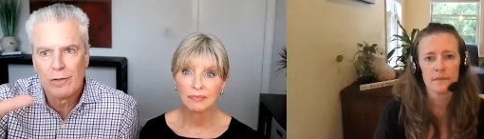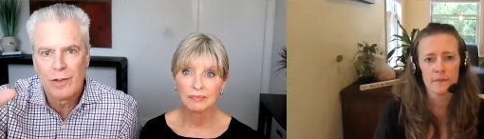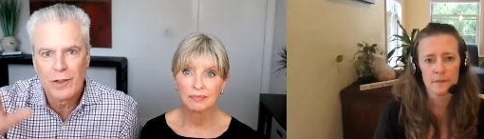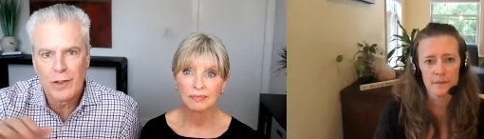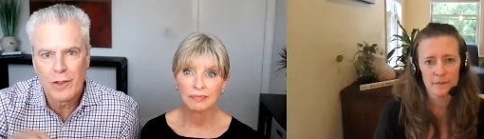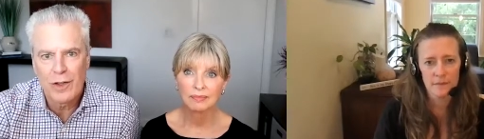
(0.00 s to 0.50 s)

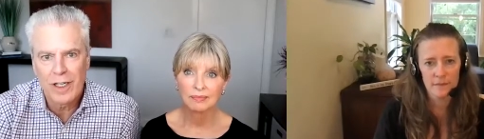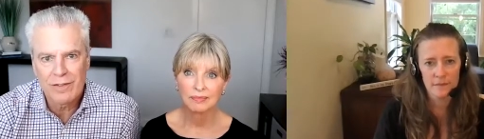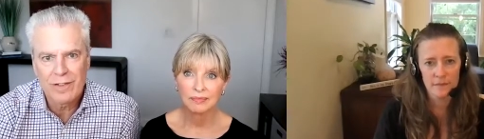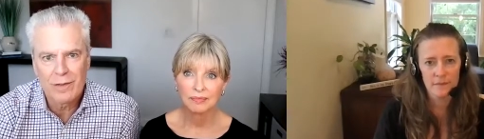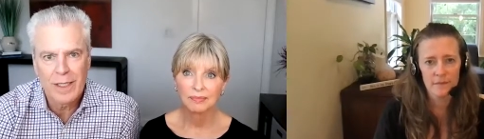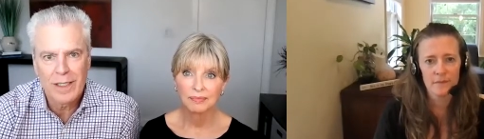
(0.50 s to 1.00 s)

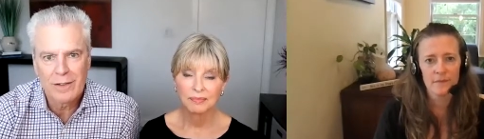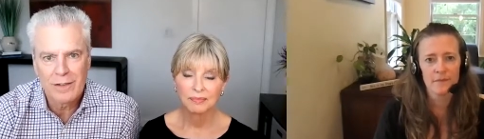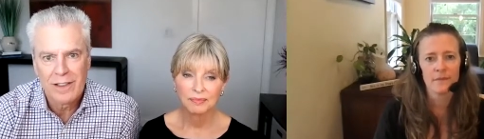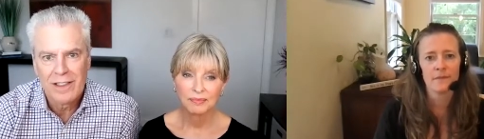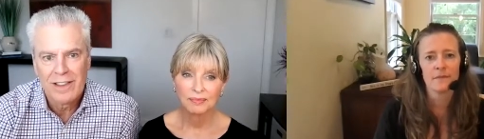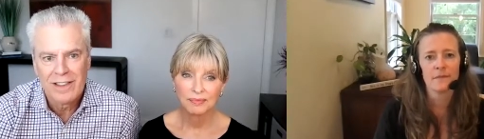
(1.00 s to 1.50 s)
Speaker 1: photograph
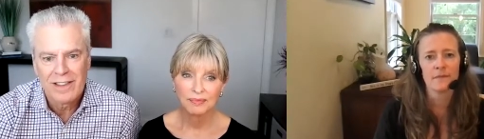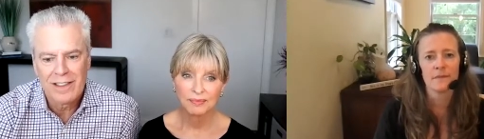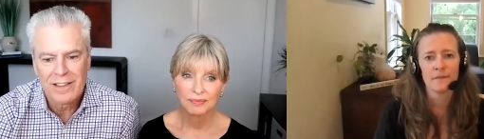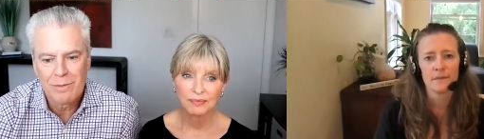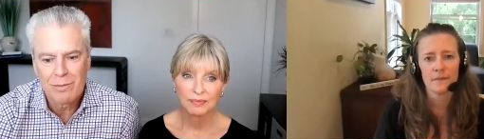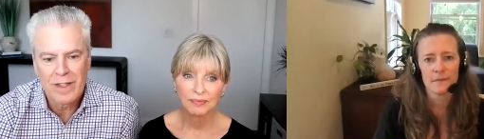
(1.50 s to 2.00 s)
about
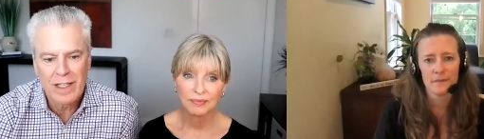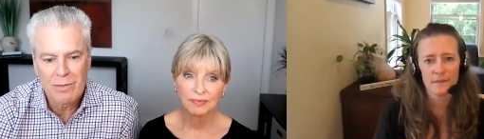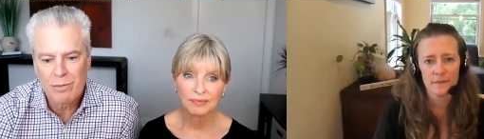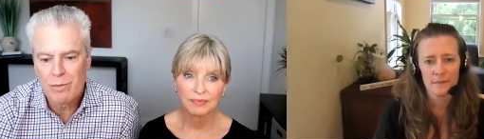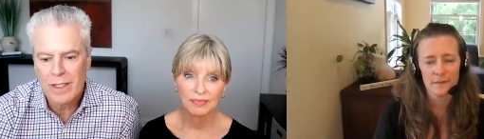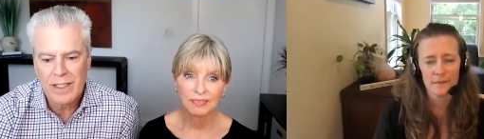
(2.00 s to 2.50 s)
um,
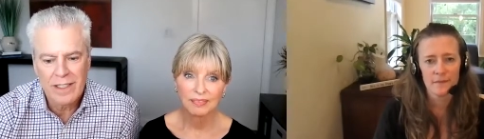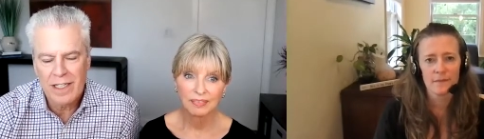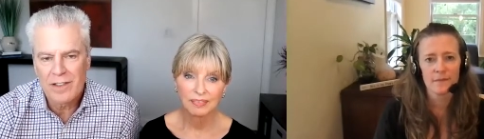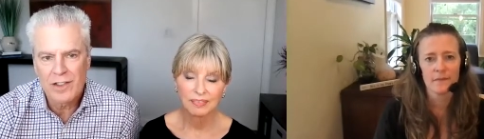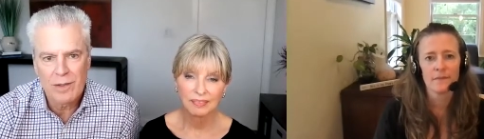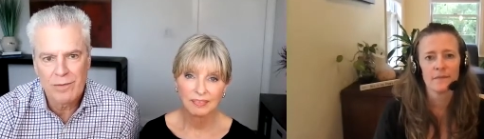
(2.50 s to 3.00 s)
them being
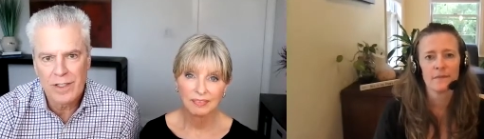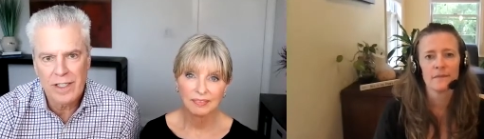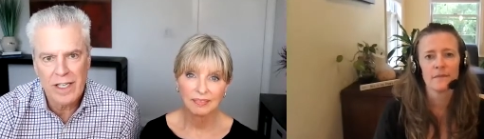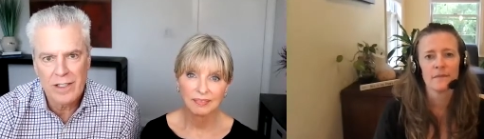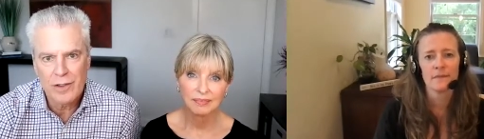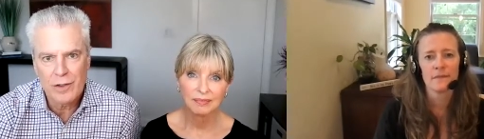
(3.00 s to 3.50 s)
on some
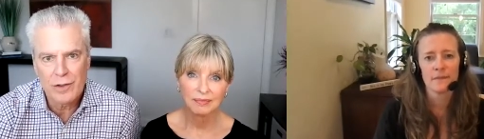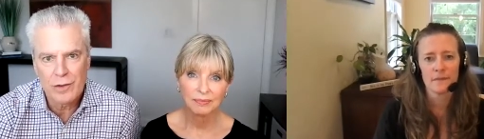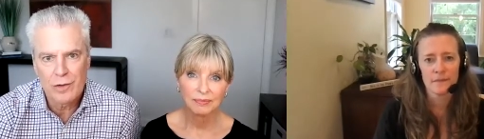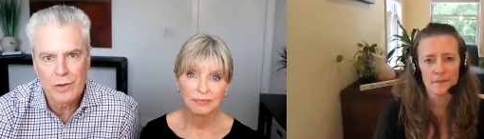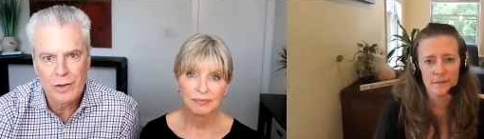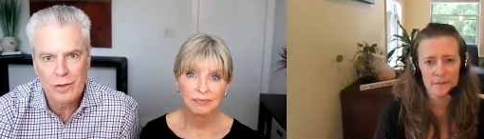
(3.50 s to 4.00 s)
vacation
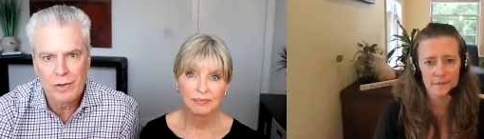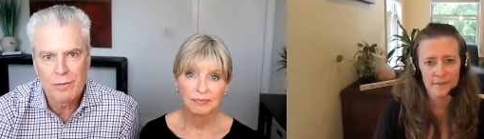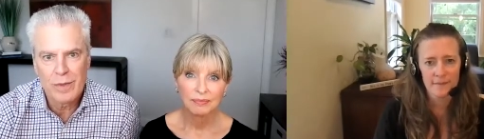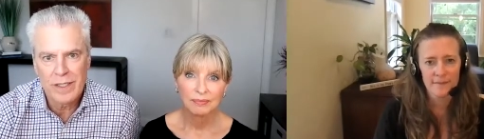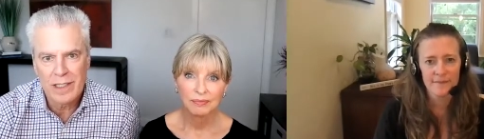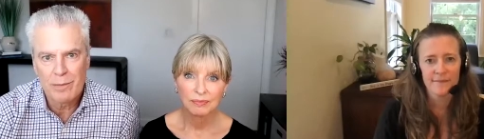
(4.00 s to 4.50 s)
or
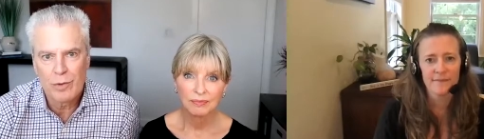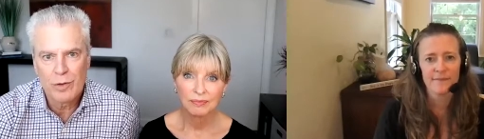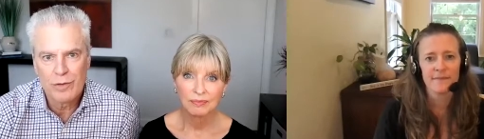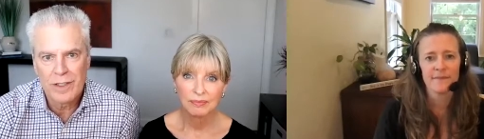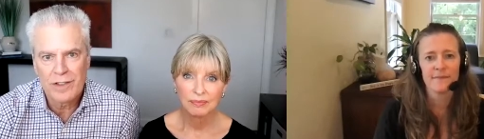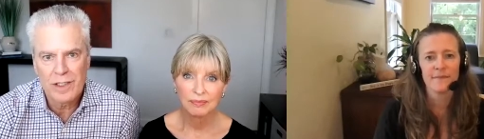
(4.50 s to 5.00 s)
being
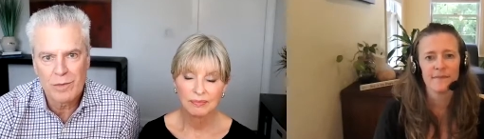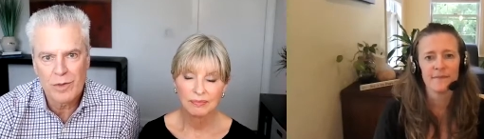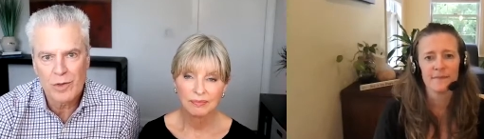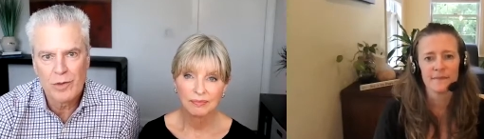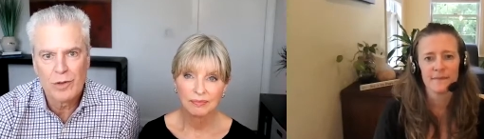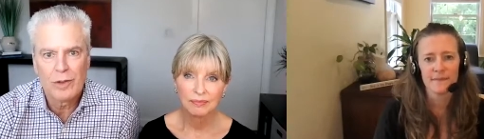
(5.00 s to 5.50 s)
approved at some
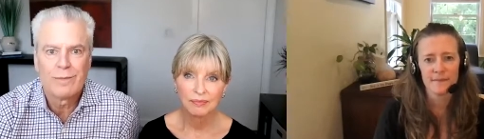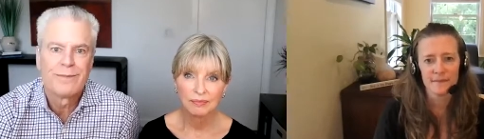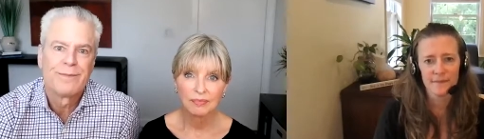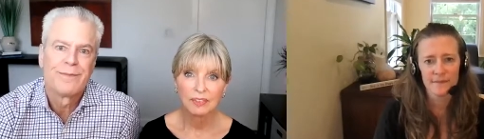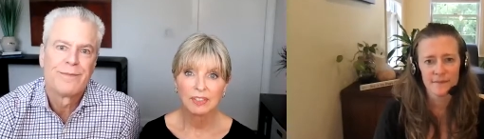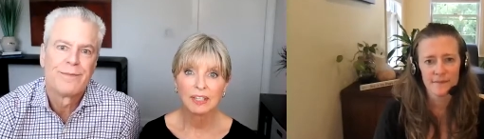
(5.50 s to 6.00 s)
school.
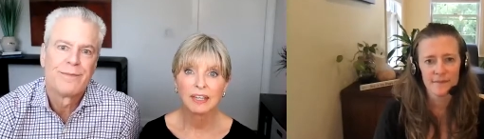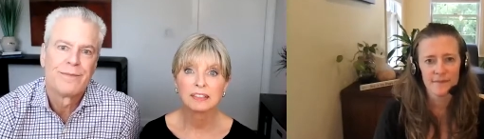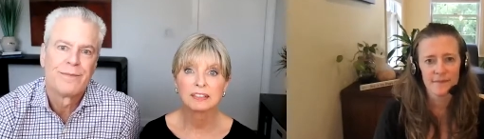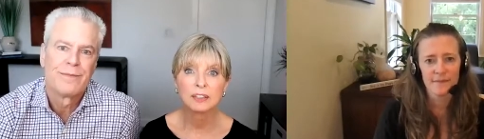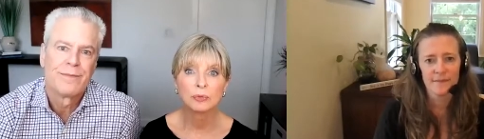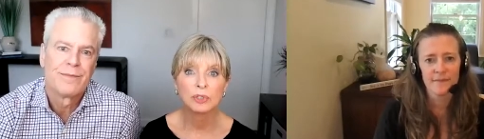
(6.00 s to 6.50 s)

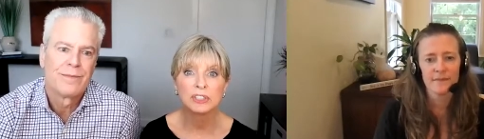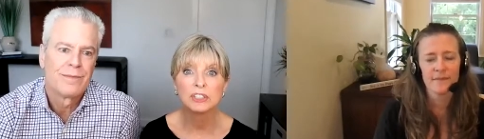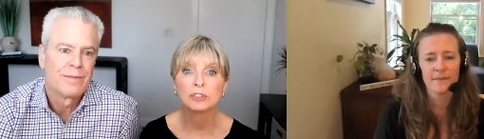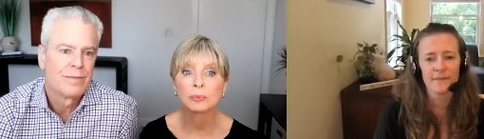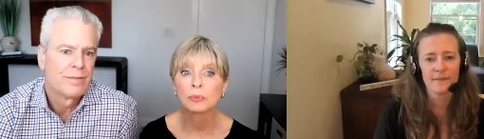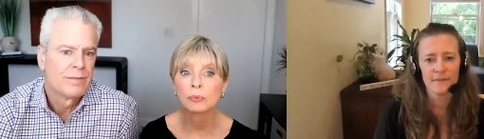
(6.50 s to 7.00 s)
Speaker 2: Yes, and we teach
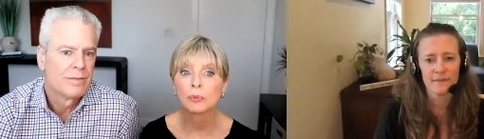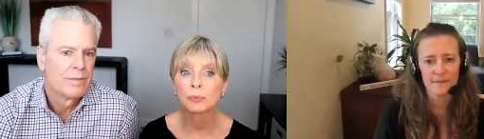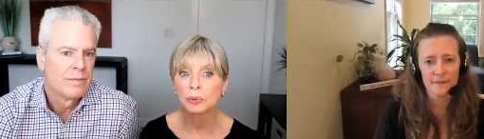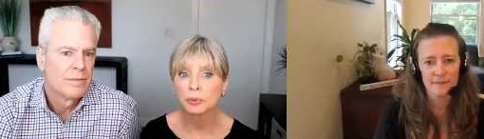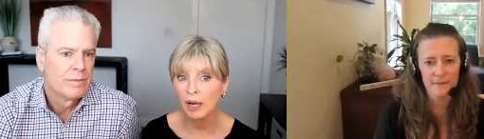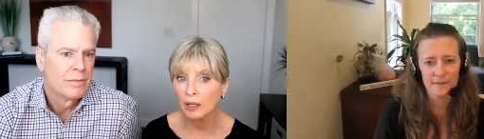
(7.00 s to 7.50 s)
them
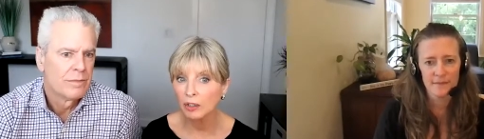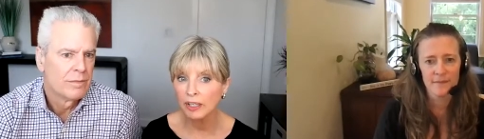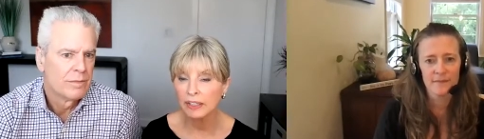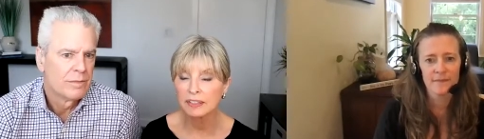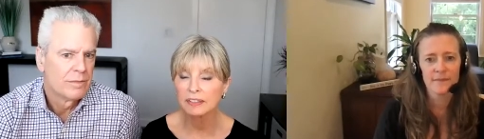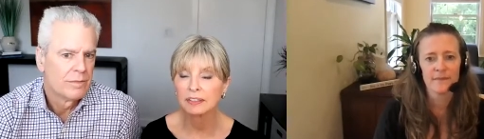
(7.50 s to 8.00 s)

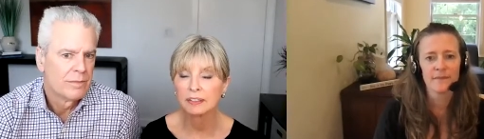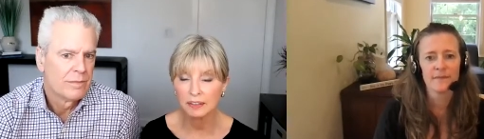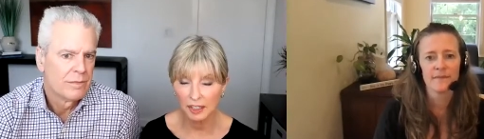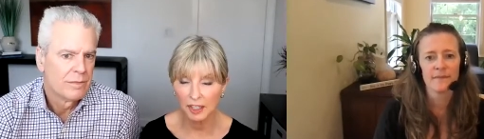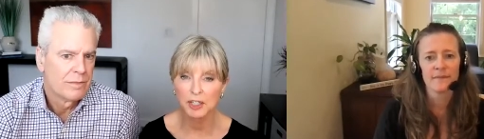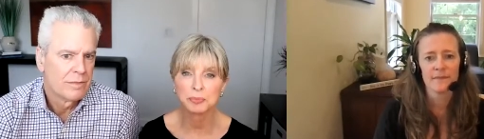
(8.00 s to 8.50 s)
progress,
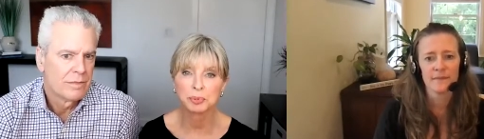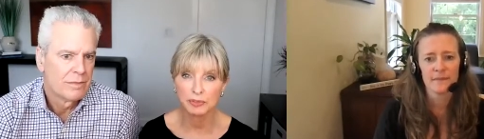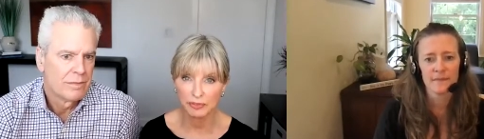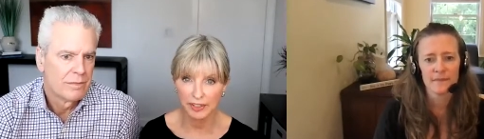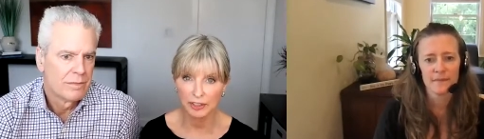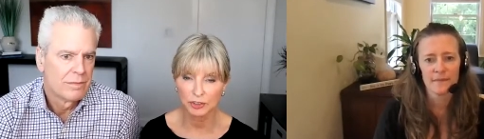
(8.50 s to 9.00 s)
not
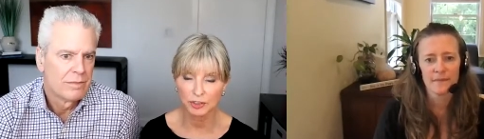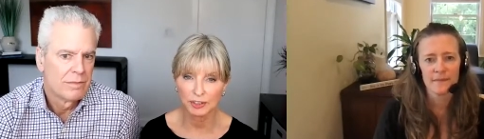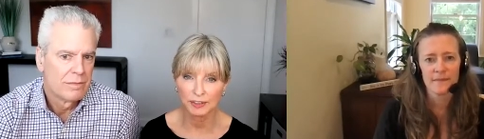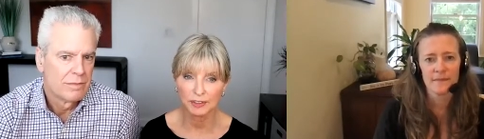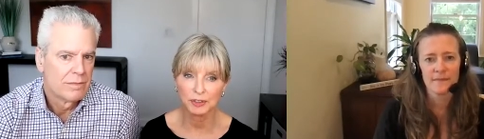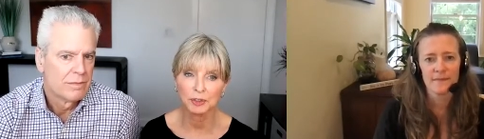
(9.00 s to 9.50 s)

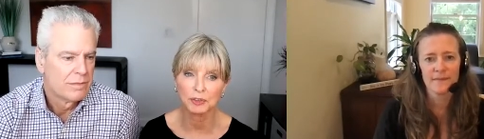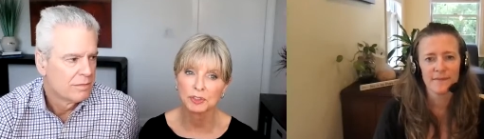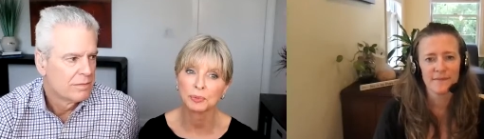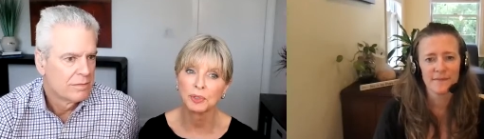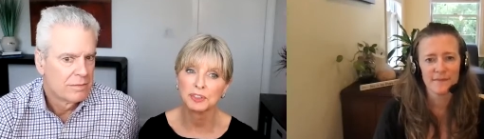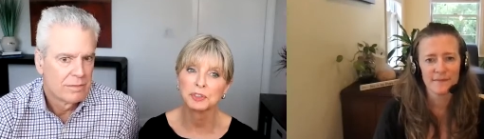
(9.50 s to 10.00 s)
perfection. You just
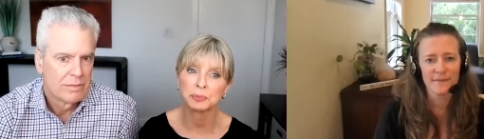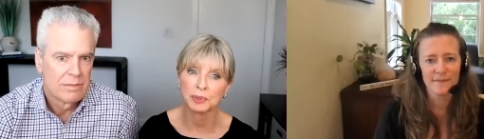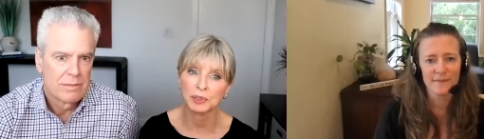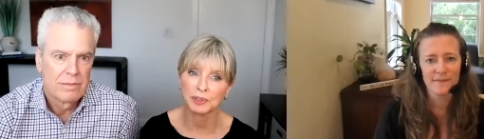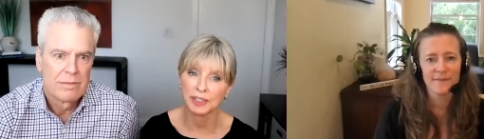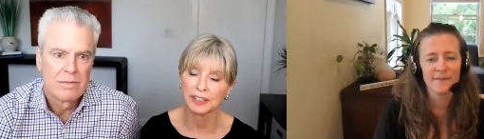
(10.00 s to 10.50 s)
mm. want to mm.
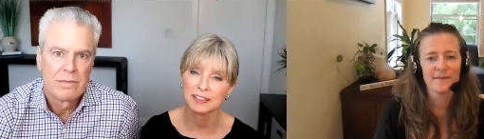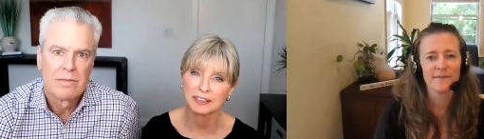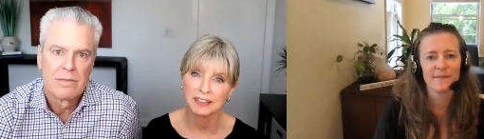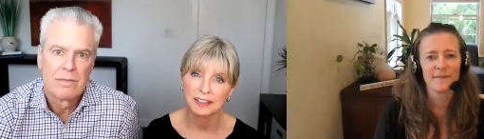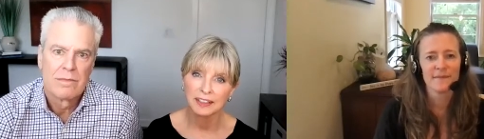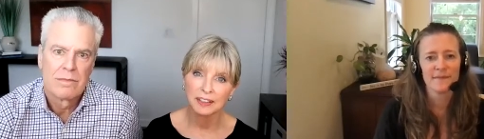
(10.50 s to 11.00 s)
progress.
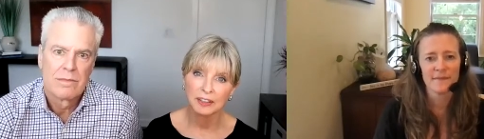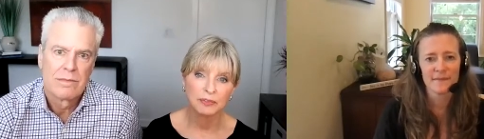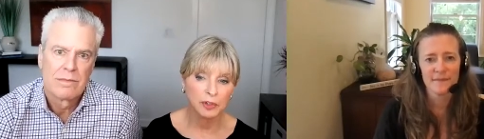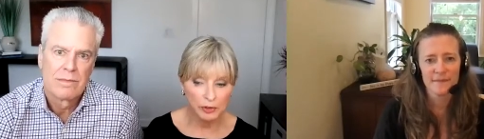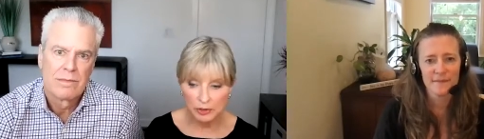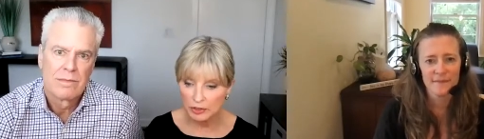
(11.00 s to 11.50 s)

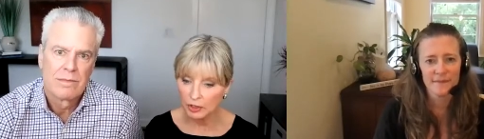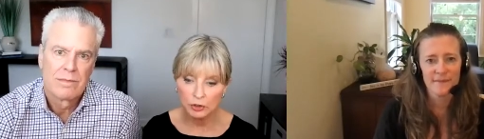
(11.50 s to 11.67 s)
Focus on